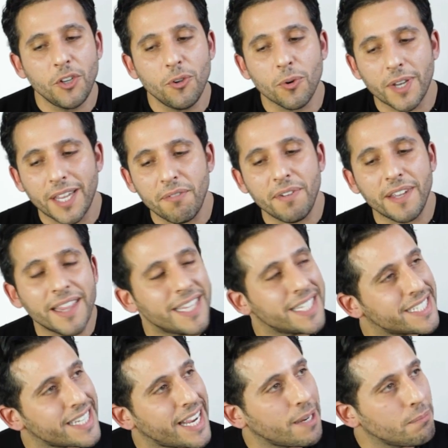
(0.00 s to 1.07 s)
you're giving the
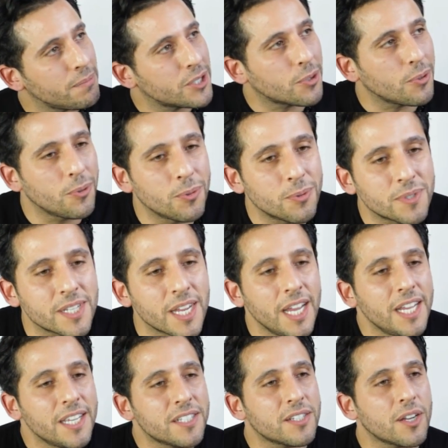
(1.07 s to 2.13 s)
same tools.
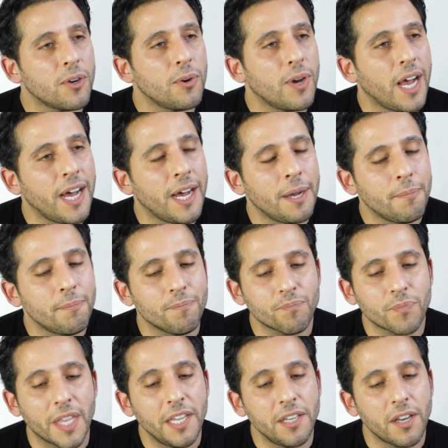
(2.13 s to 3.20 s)
So,
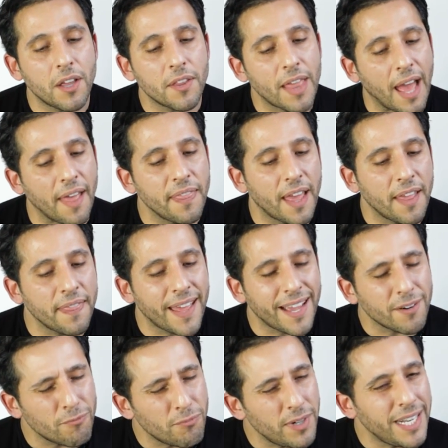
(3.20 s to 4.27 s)
and
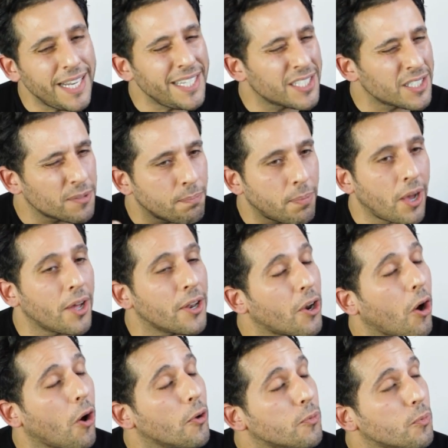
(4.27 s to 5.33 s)
that really spurred
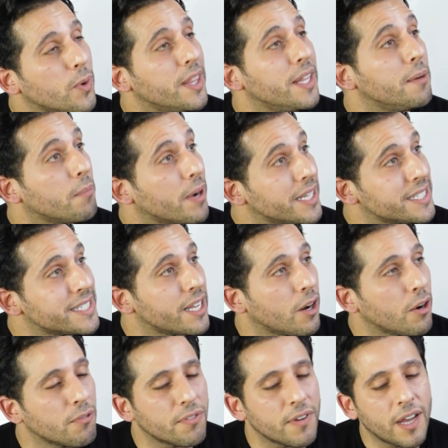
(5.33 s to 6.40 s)
on within
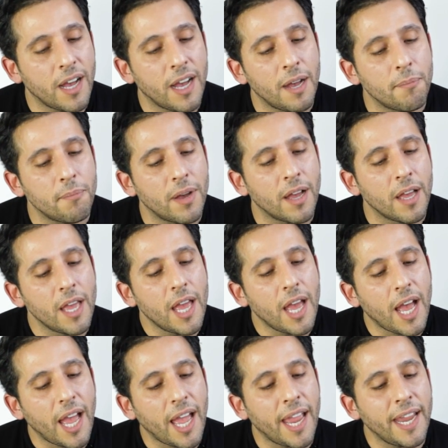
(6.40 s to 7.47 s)
myself
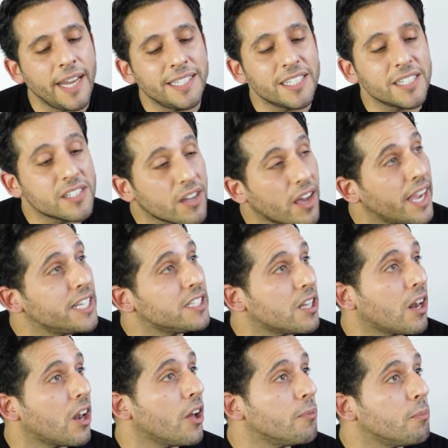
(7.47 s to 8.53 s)
a desire to
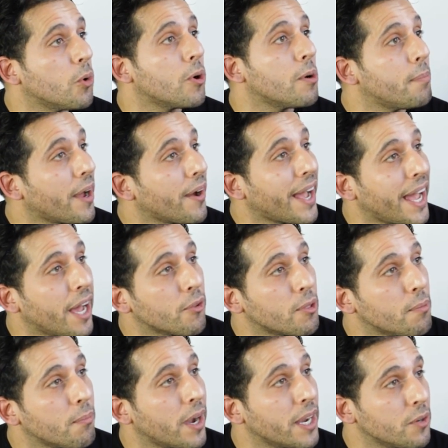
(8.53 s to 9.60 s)
learn more about how the
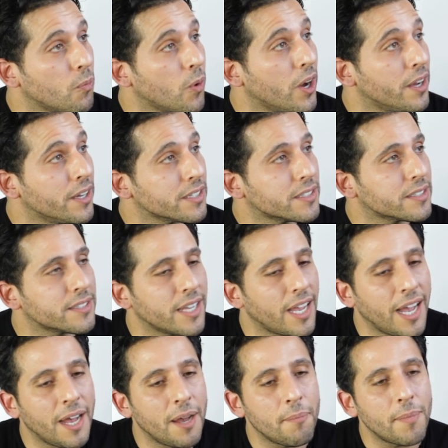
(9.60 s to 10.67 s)
mind works.
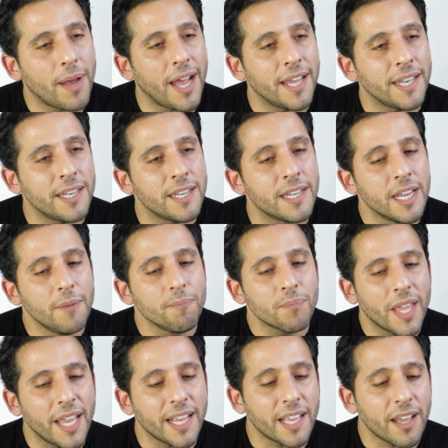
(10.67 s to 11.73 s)
And
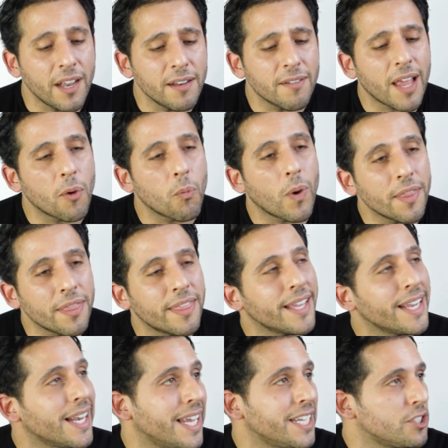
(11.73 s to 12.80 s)
it kind of one
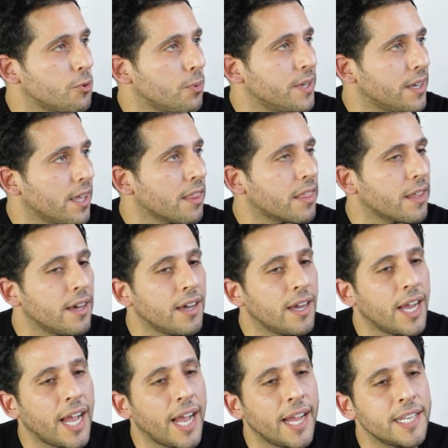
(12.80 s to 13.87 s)
thing led to
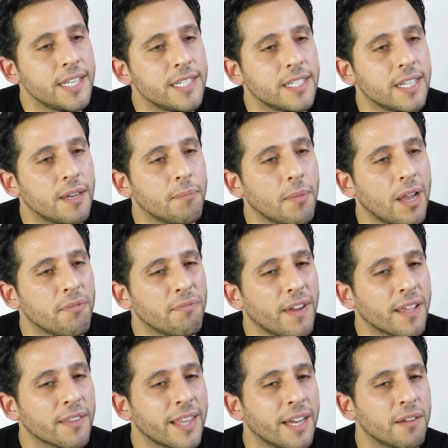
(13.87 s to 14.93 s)
another, and I
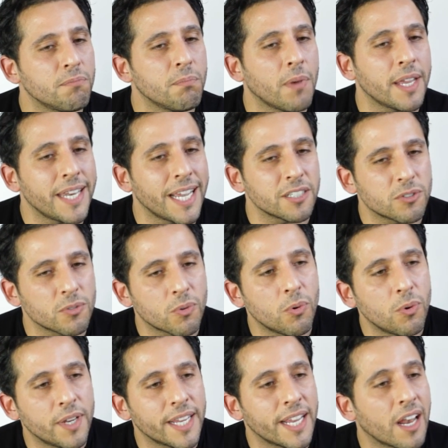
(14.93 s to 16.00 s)
found that my natural
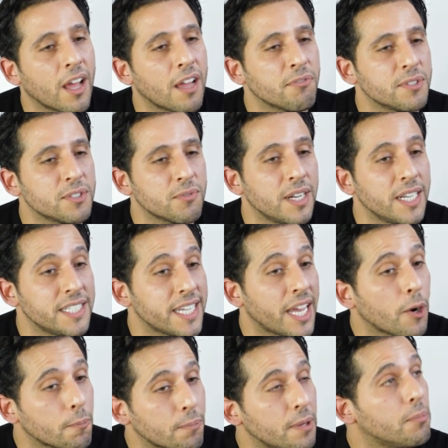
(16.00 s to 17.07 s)
calling in life was really to
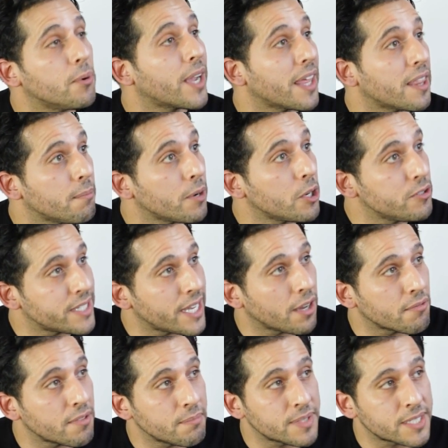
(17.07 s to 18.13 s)
help people get the most out
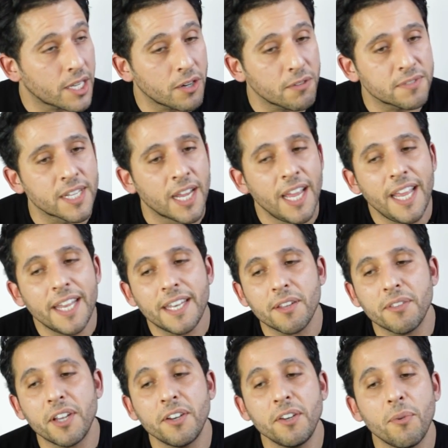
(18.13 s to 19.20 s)
of themselves. Now,
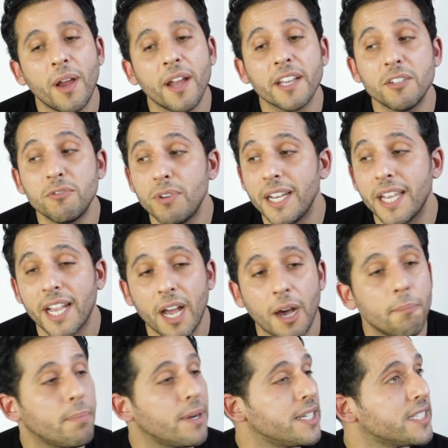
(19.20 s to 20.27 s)
the only way I could really
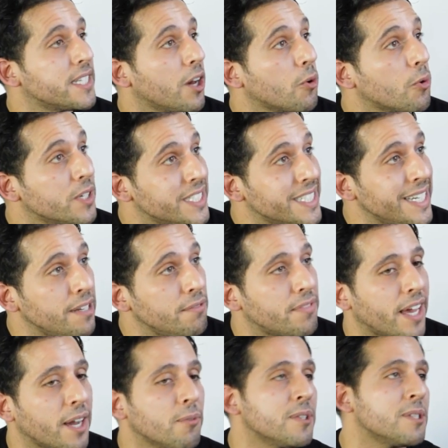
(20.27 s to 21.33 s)
accomplish that or achieve
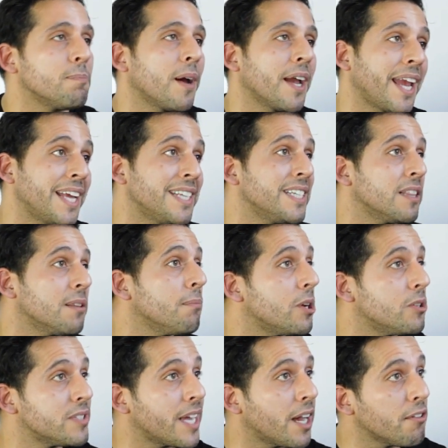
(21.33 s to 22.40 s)
that was by getting the
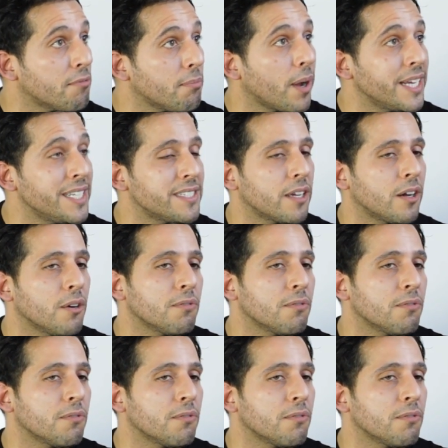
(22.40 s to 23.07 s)
most out of myself.